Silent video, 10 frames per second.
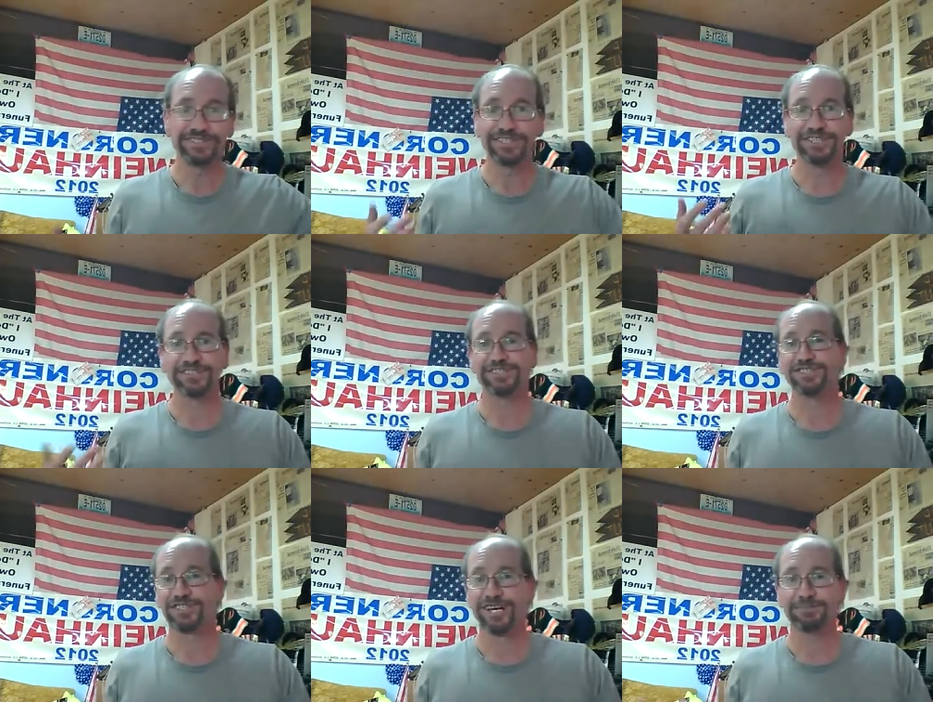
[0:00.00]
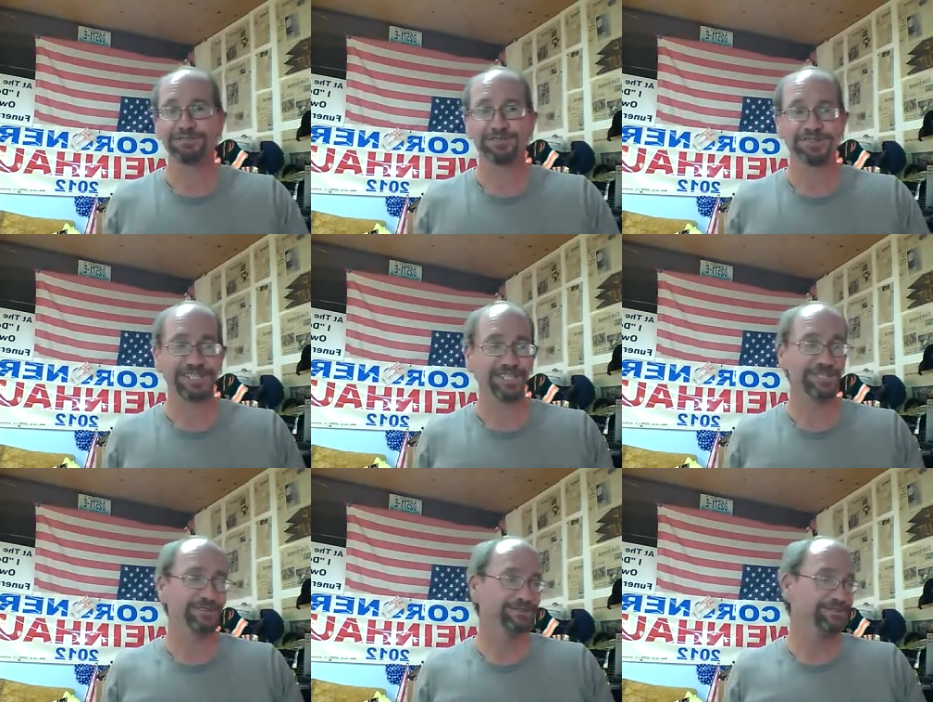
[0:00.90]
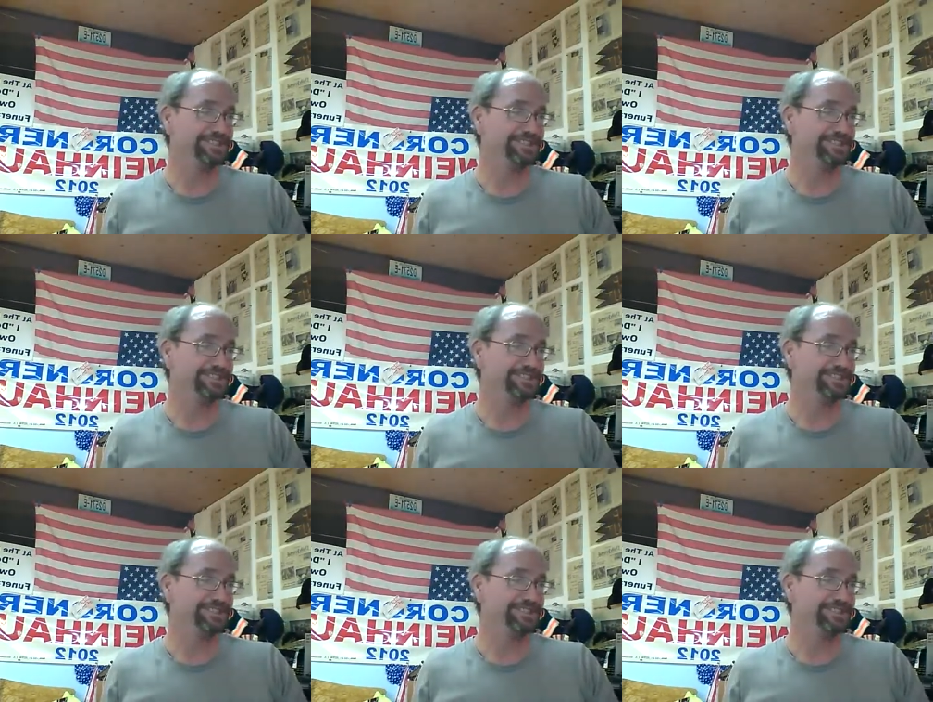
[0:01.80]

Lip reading: justice shall not be for sale,